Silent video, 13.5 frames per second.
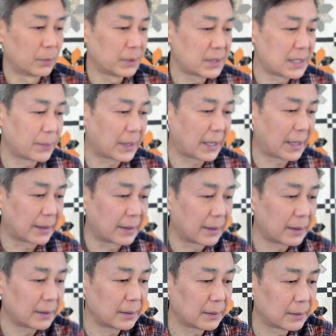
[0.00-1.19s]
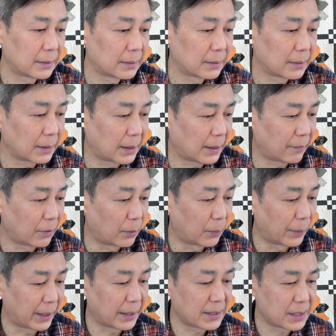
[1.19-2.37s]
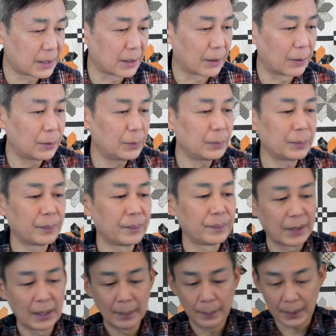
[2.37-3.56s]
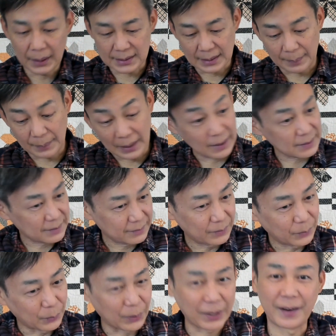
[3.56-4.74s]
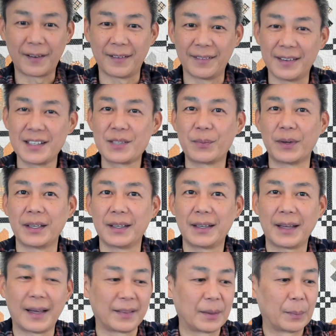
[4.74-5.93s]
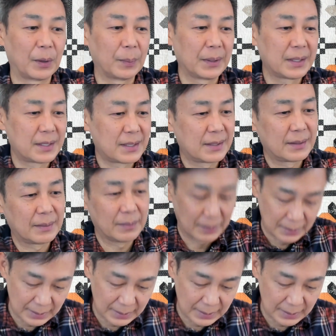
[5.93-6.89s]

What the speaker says: So we'll see when I get there. I have a way to go because I'm not working on this one at the moment